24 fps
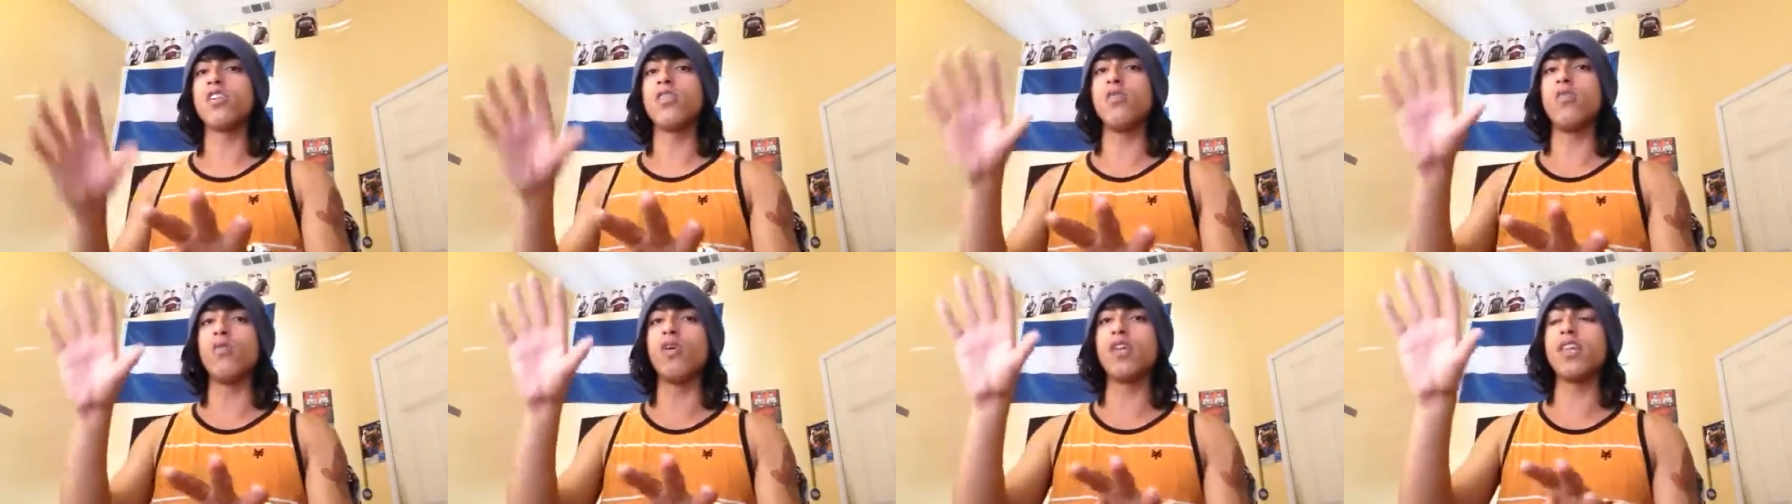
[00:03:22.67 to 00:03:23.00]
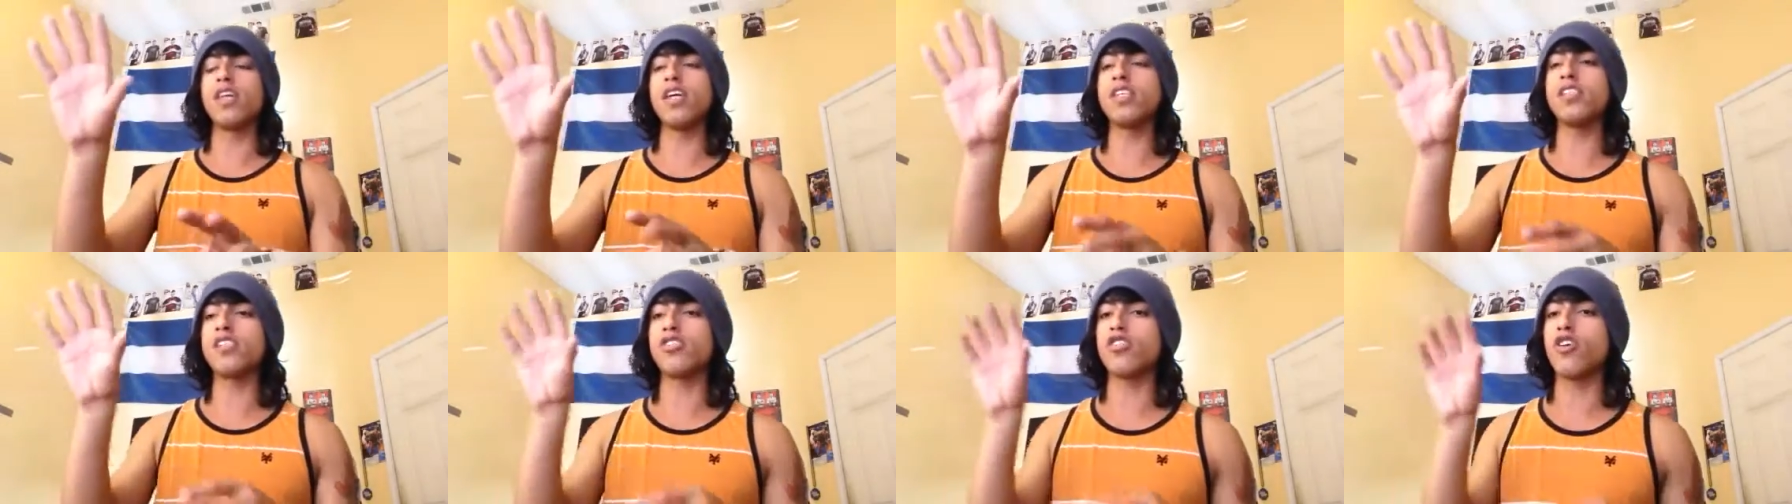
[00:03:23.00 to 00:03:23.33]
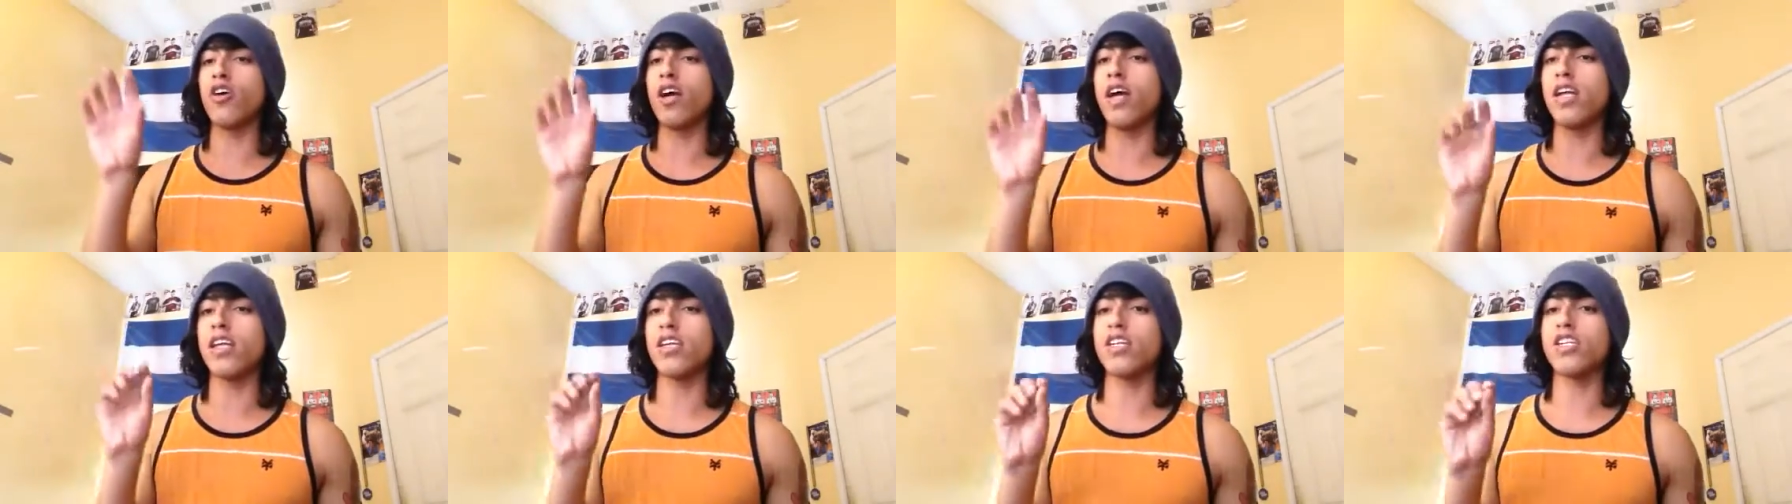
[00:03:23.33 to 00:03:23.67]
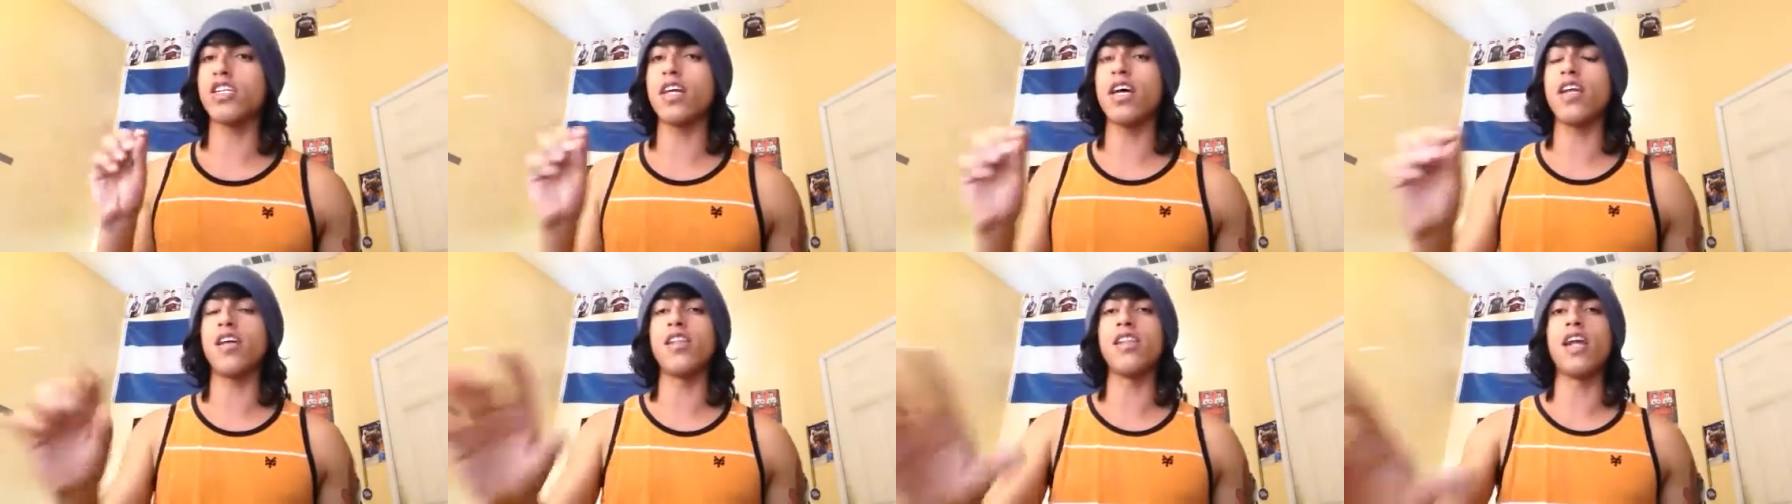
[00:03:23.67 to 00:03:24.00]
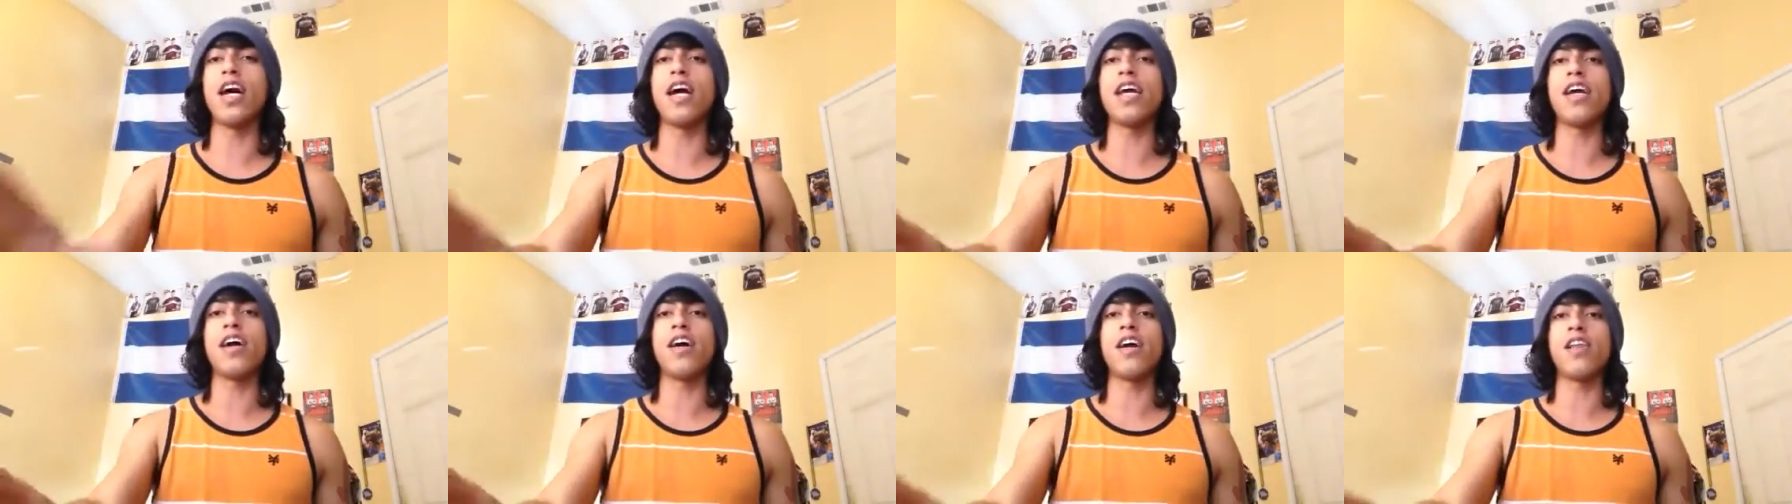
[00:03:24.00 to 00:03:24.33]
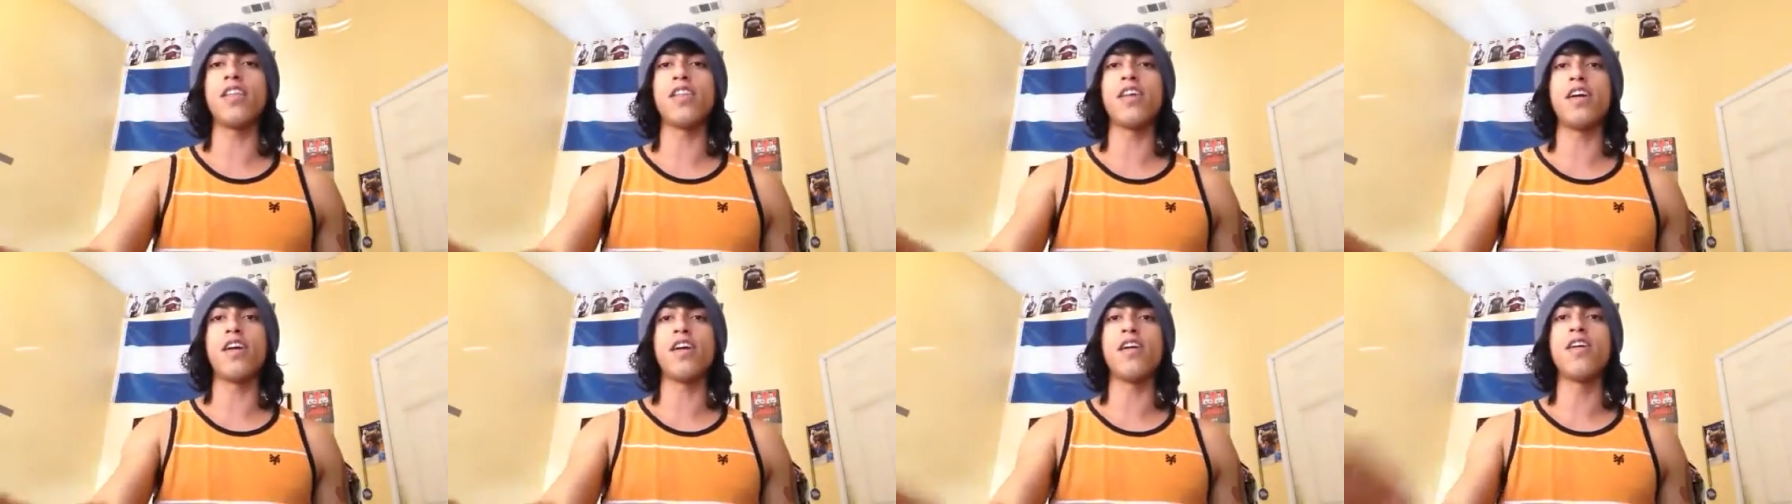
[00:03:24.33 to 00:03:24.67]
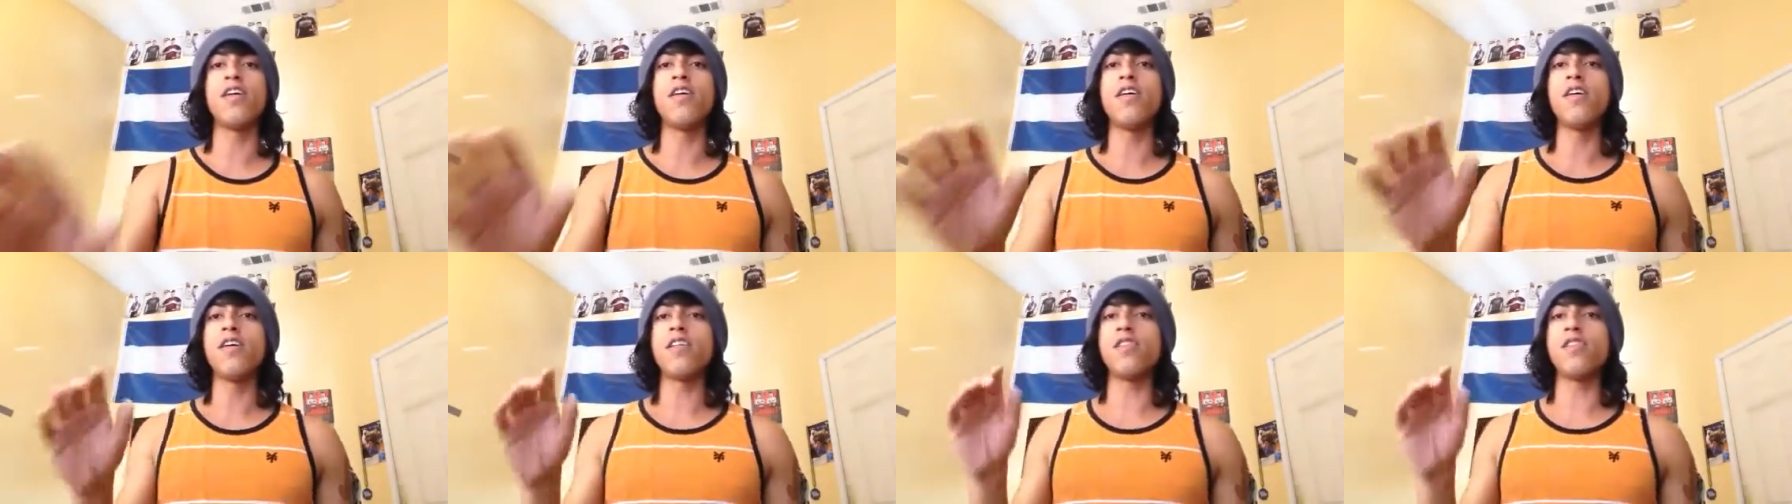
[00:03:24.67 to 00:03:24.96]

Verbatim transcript: the one that's trying to shed a light on there,